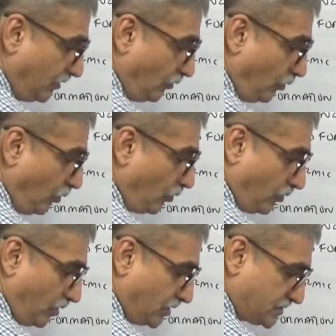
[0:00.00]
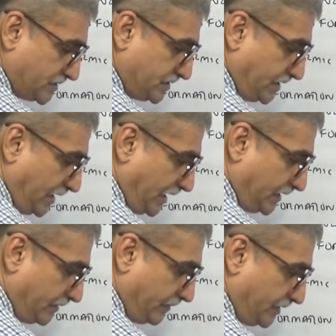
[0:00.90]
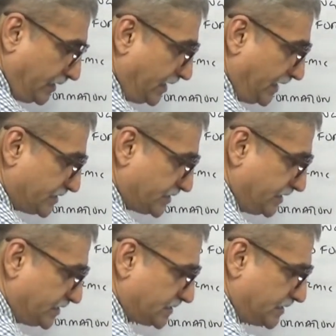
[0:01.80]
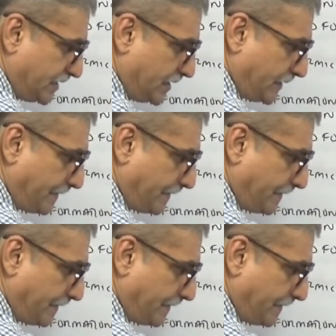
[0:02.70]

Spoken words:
O, oxygen atom in the gaseous state,